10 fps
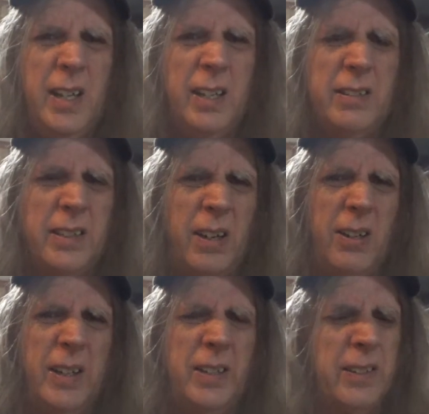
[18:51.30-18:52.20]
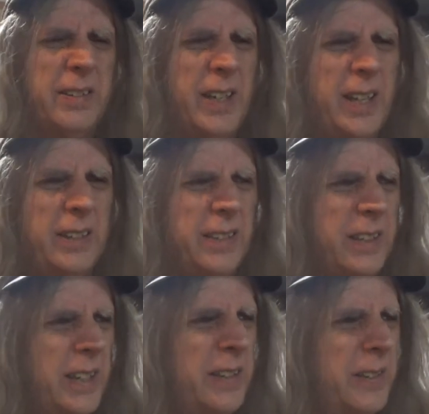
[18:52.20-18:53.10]
He says all they understand is a
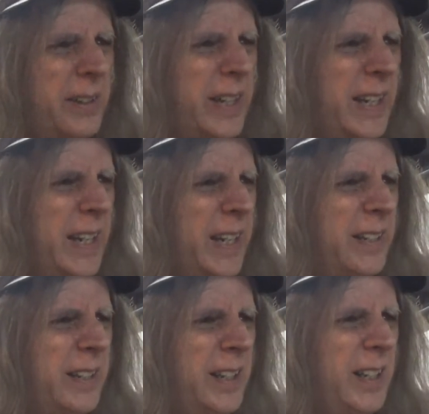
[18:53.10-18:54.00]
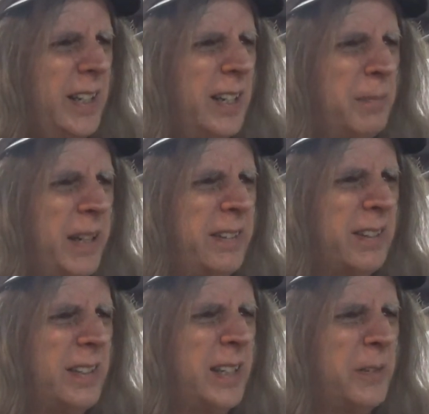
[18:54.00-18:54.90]
gun to their head, and
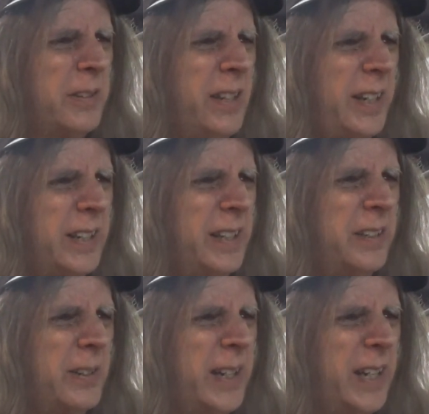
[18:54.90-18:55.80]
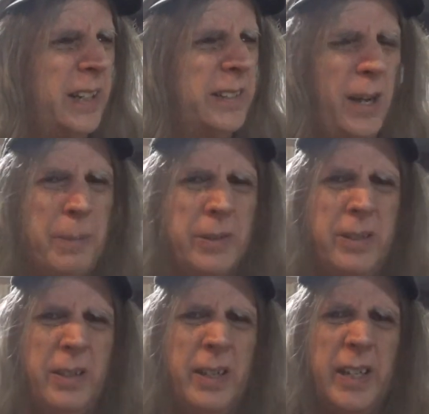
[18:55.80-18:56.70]
basically, if there's not a gun to their head, it's
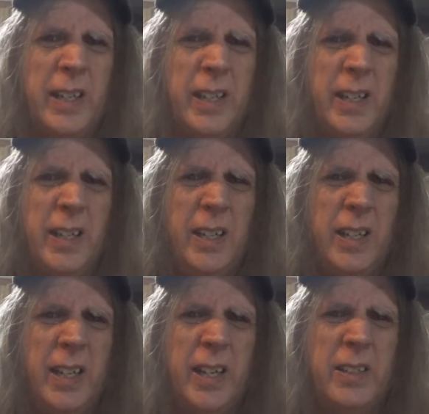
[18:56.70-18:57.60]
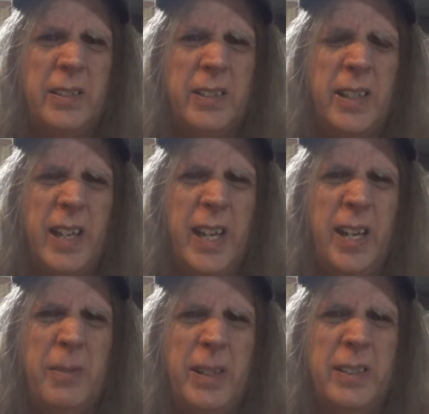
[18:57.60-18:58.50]
opportunity. And that they
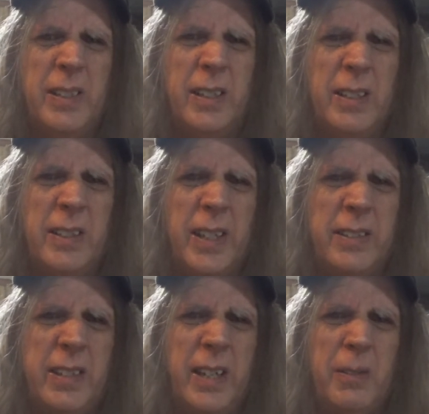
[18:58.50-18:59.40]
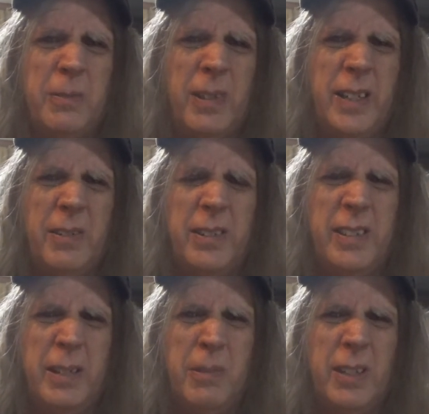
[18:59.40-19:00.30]
have, and that Schiff, whatever his
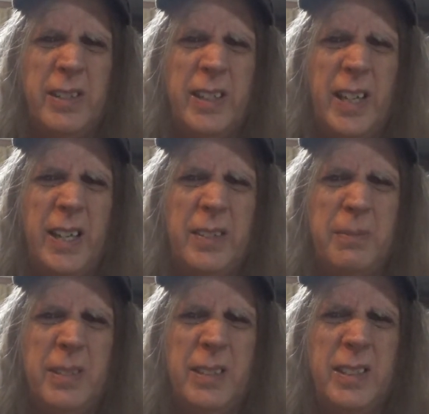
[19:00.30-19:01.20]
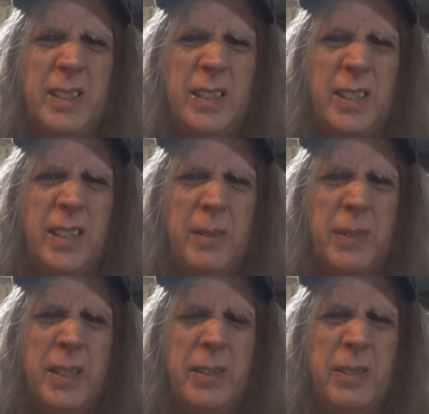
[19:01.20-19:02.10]
name was, that guy
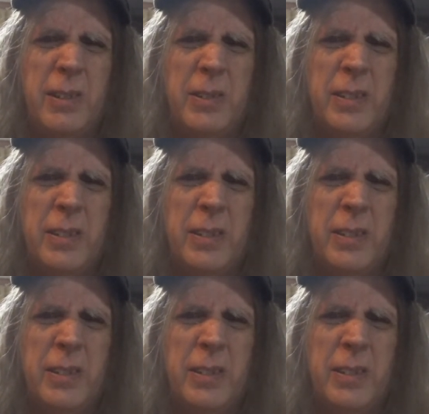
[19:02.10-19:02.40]
that there was